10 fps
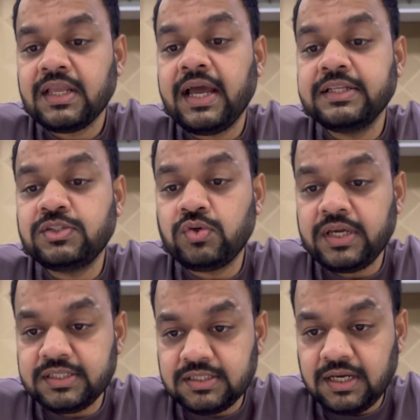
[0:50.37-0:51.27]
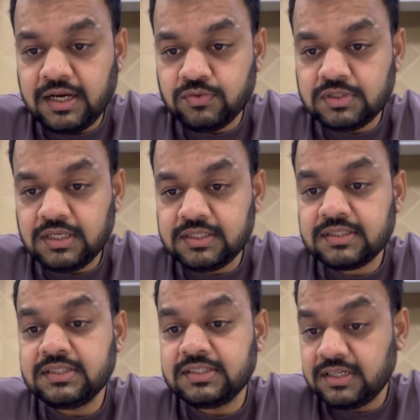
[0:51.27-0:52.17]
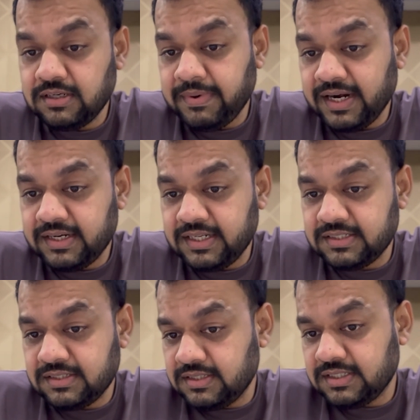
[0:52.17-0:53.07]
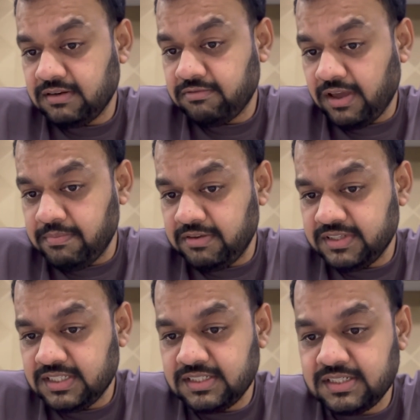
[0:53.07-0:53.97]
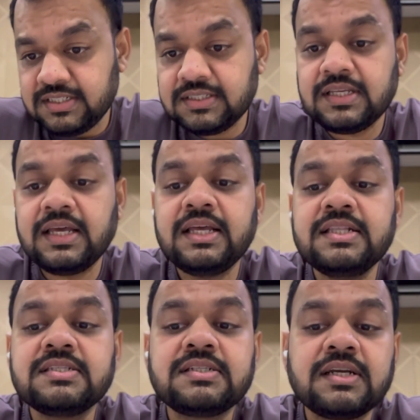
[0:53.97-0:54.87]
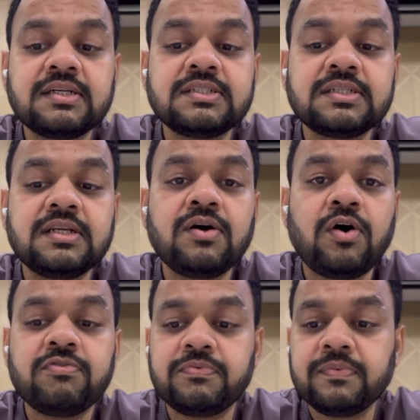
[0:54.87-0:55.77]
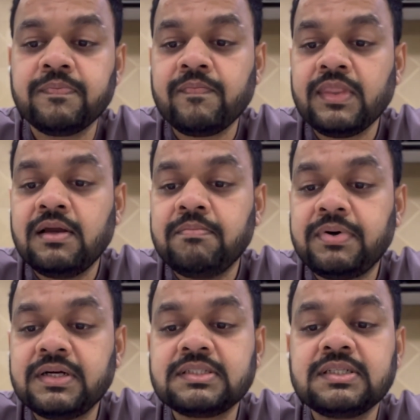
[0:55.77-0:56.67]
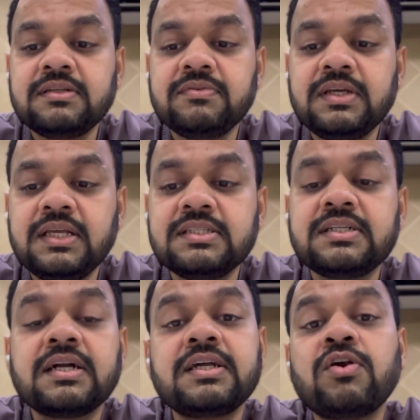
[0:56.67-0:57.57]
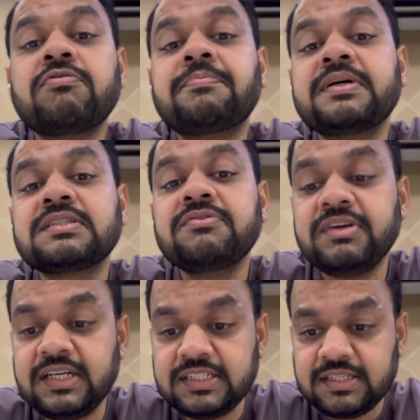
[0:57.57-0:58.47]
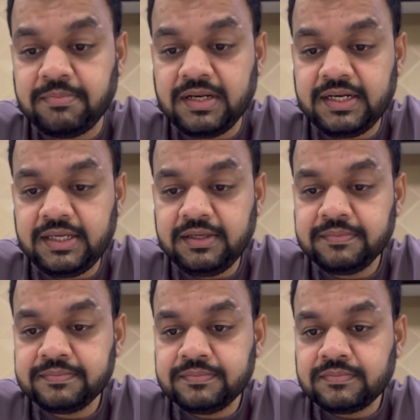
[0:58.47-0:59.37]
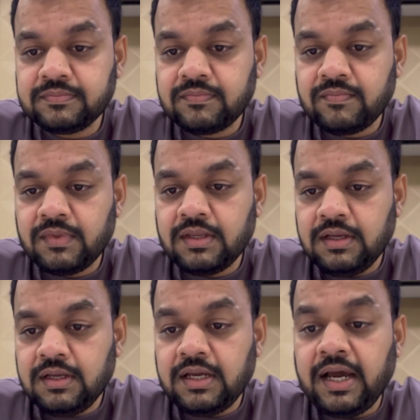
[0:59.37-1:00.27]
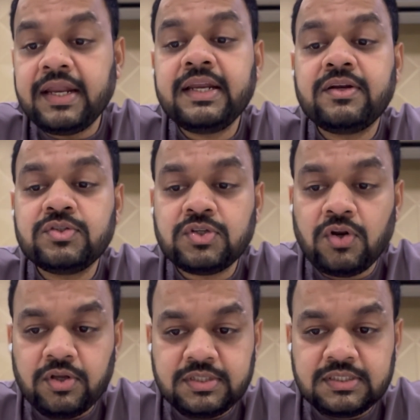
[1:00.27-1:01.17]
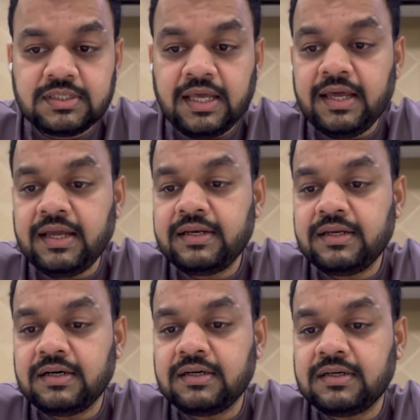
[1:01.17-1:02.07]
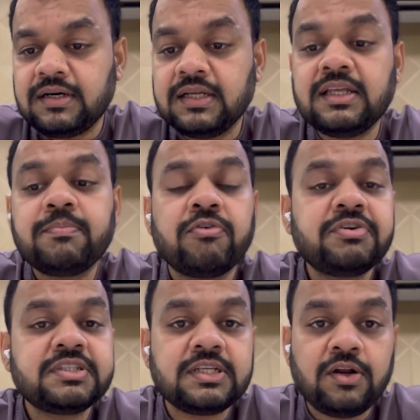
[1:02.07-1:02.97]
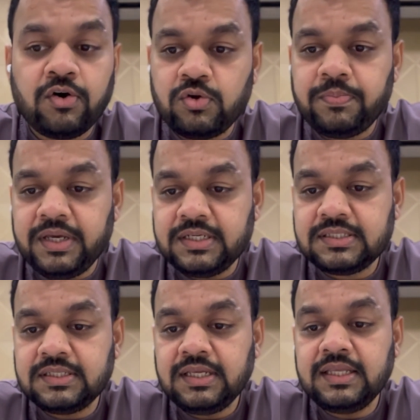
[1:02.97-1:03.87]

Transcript: education counselors, general practitioners and family physicians, instructor of person with disability, kinetologist and other professional occupation